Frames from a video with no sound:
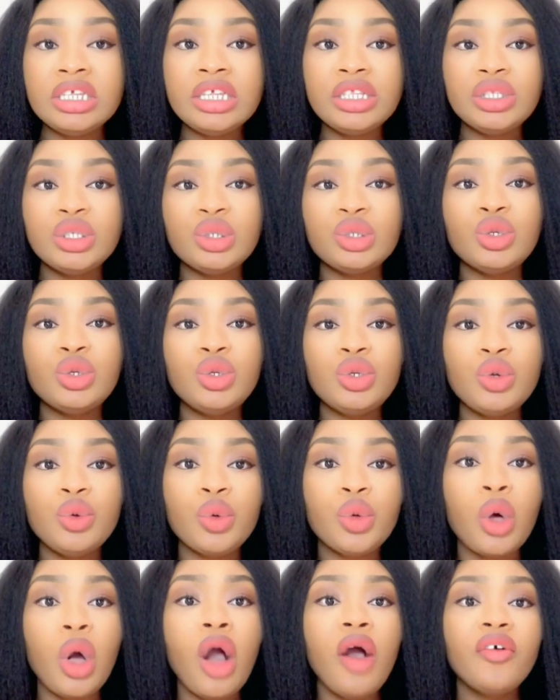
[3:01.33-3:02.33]
to
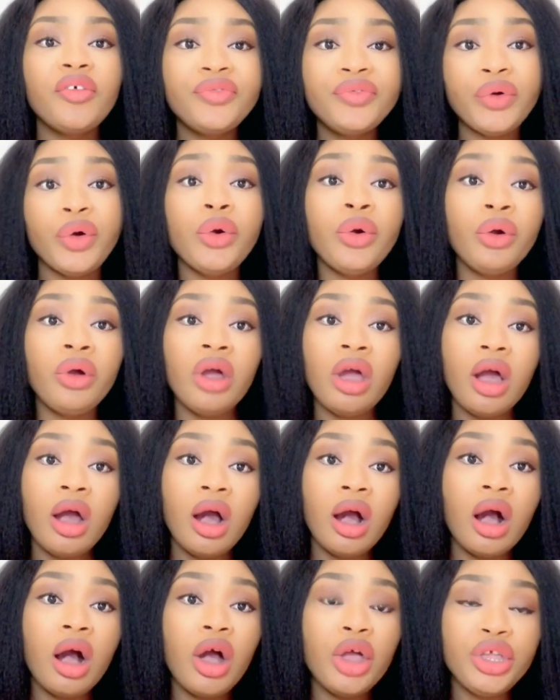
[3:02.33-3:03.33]
look for
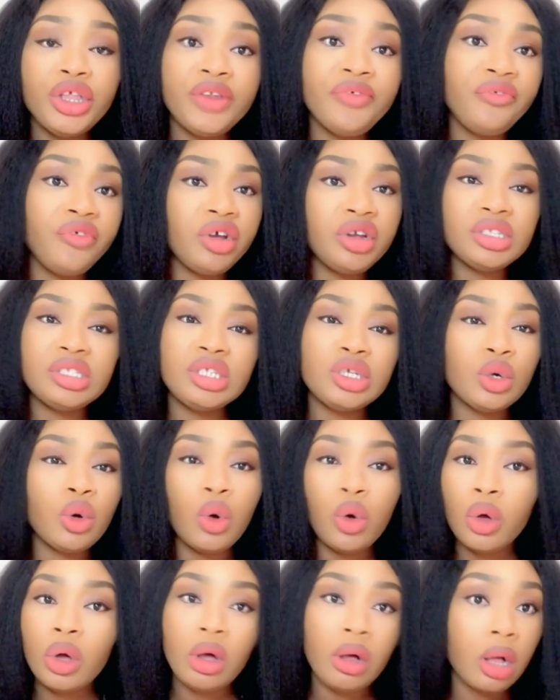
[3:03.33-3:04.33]
a university
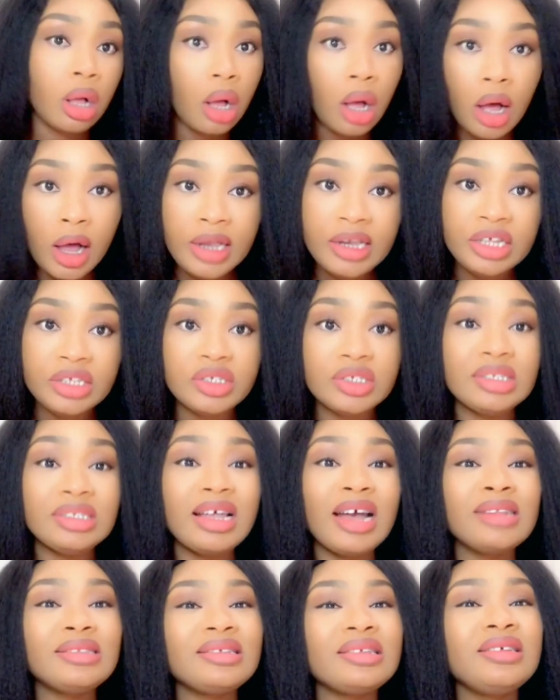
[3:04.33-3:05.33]
or a college
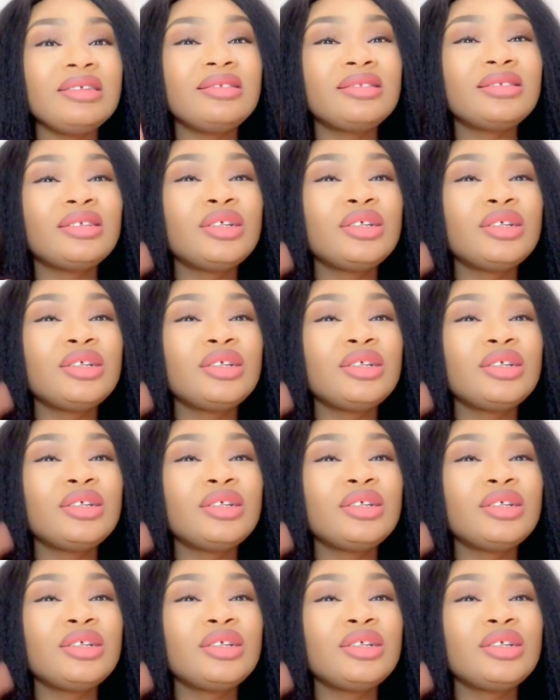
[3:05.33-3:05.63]
that is